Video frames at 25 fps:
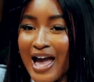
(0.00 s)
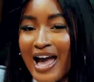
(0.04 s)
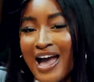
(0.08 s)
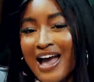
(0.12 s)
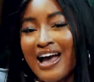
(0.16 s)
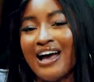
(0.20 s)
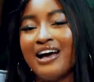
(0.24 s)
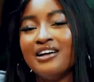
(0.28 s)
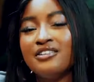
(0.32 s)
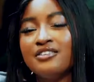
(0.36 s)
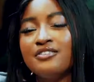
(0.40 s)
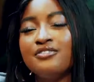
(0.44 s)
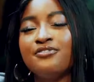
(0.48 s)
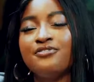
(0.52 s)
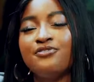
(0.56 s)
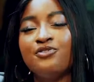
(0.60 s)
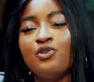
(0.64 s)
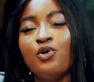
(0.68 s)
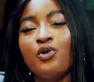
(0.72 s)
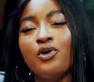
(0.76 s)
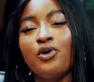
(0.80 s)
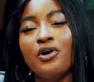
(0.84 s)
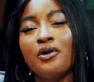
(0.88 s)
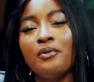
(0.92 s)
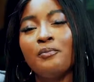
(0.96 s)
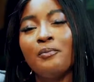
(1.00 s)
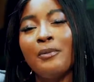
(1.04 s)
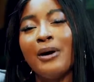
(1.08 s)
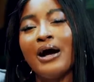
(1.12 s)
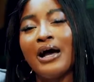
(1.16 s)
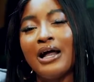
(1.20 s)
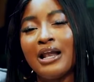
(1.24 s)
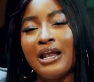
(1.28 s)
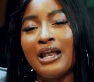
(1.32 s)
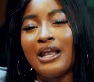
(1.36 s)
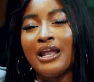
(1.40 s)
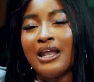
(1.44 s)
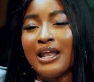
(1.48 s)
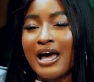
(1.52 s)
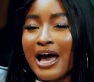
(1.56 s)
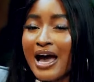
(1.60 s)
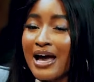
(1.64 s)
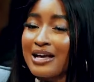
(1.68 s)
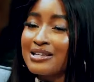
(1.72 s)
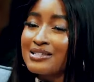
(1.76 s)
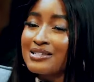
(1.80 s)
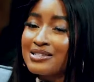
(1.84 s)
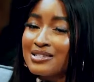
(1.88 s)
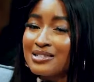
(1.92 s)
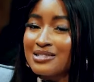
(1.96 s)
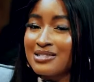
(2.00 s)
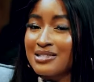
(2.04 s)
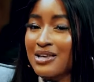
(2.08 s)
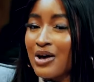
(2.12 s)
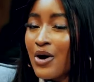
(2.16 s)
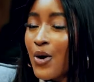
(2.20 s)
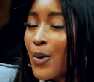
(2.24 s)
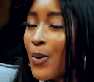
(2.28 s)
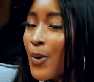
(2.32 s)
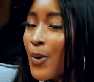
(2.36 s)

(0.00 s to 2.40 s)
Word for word: And for my last